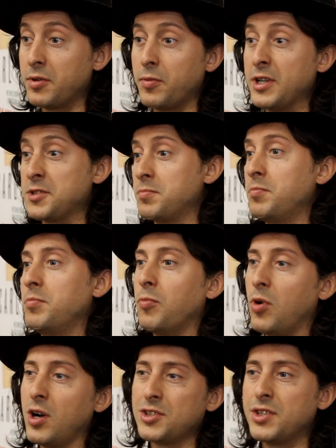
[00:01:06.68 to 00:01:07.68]
but the way it's
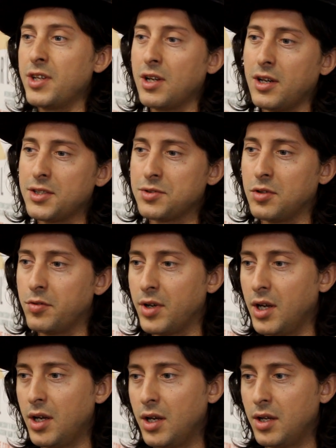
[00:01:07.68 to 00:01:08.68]
worked in the last sort of
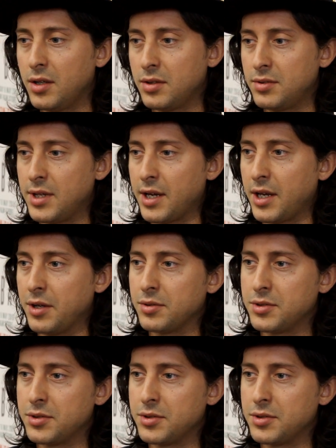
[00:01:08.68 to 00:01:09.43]
decade or